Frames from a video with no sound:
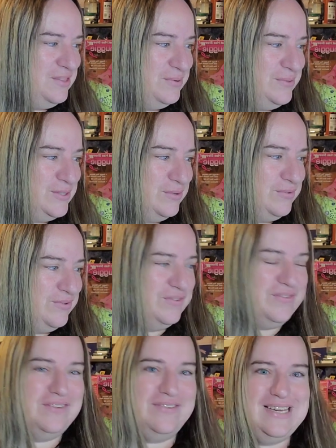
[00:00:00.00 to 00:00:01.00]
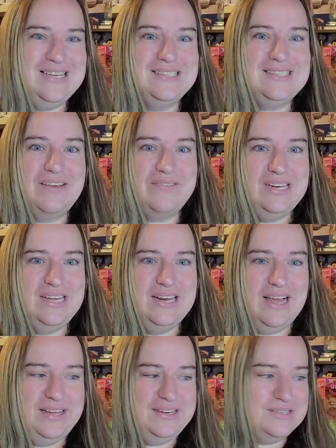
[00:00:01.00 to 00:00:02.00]
Those sold for fifteen
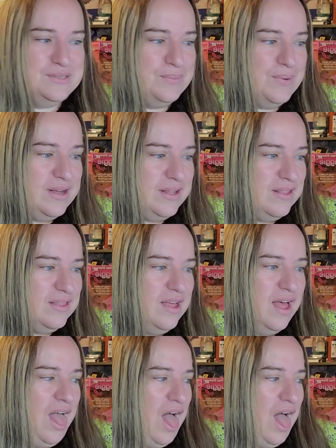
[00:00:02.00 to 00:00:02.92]
seventy-nine dollars as well.